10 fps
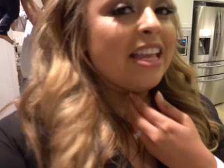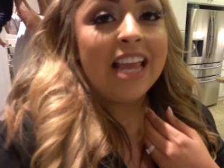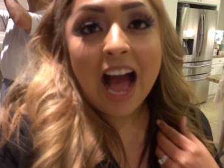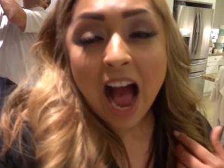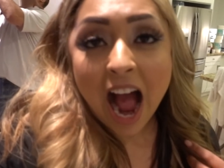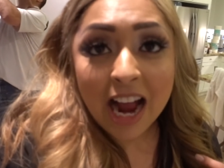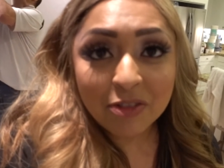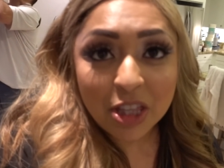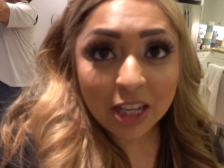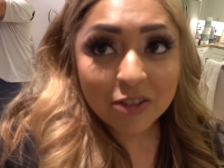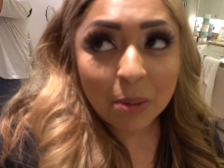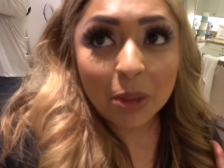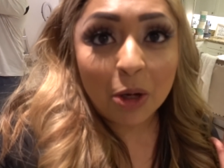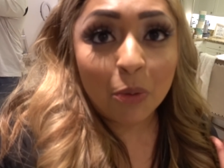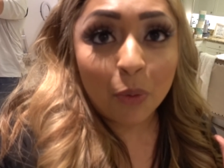yeah, I have to think of
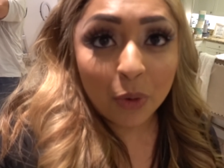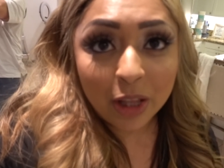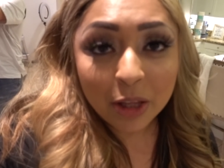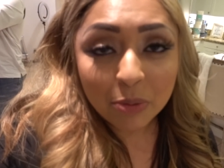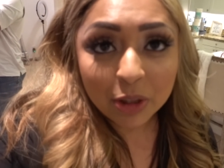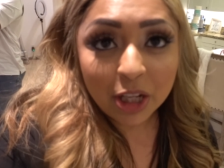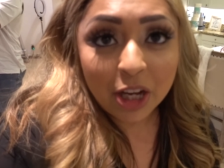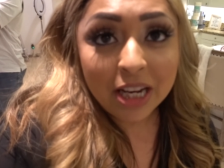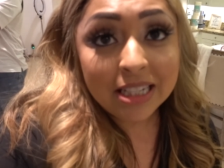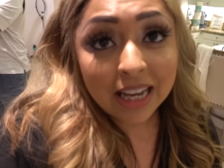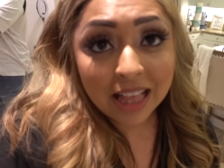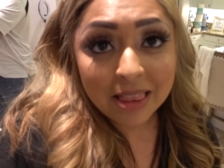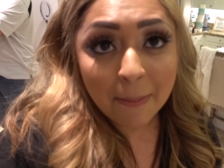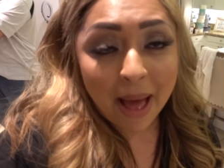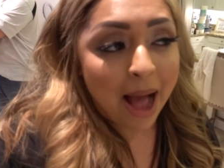something really, really good to get
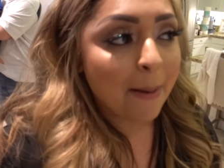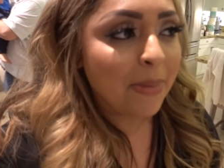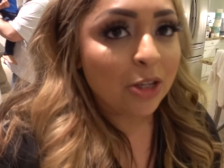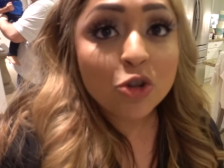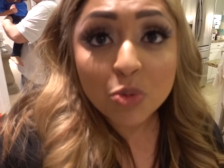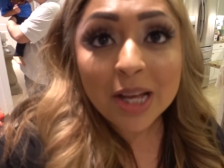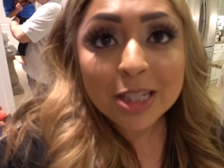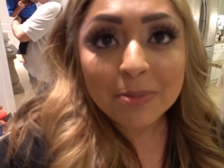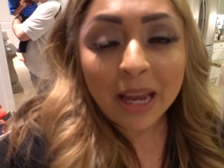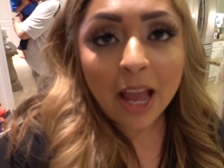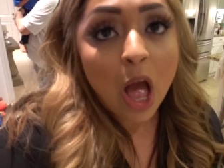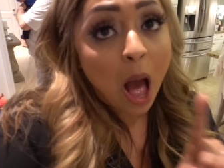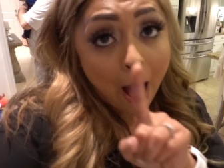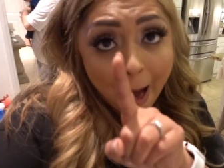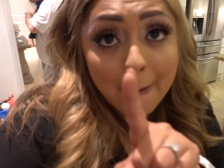them back. But trust me,
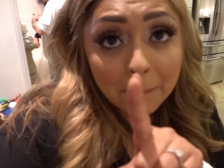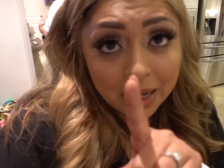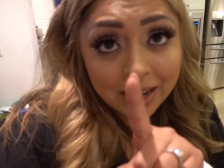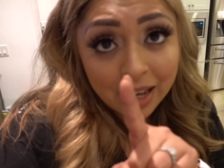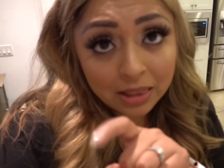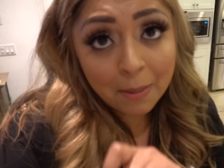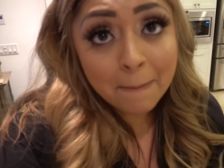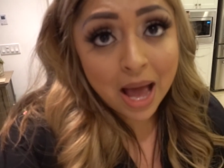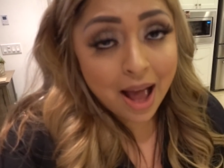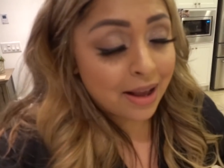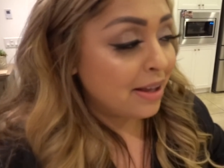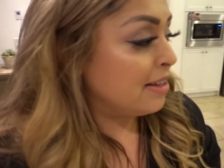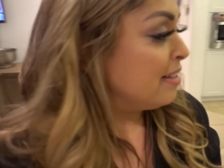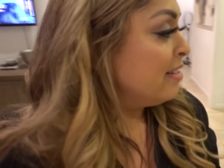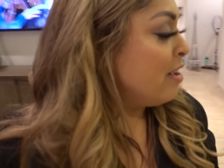I'm gonna get them back.
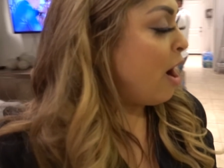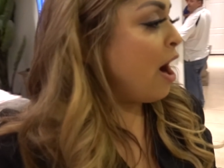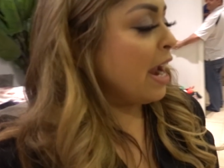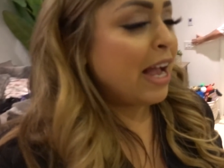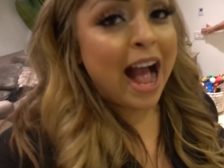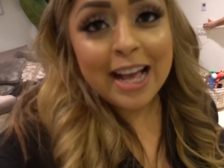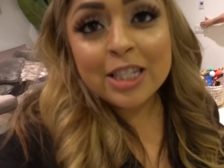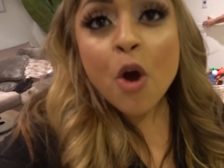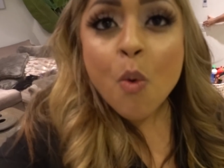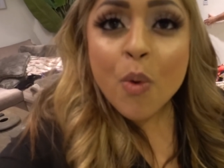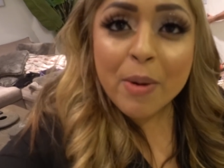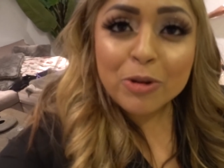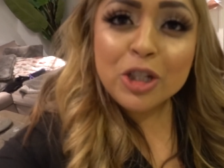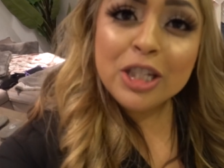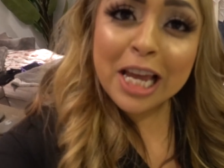All right, guys, we
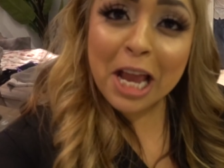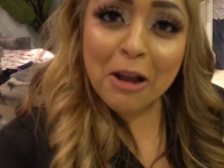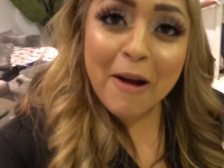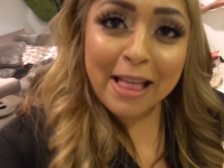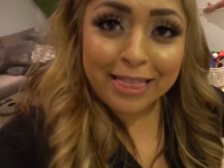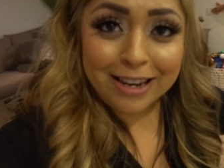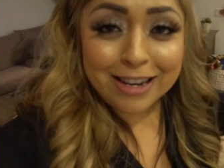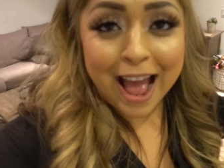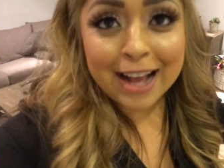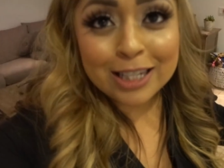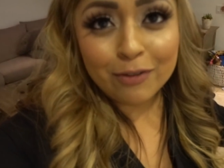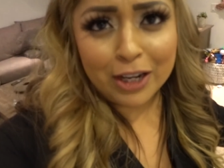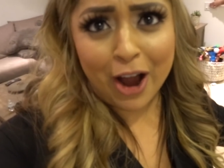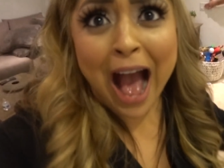will see you at the next video.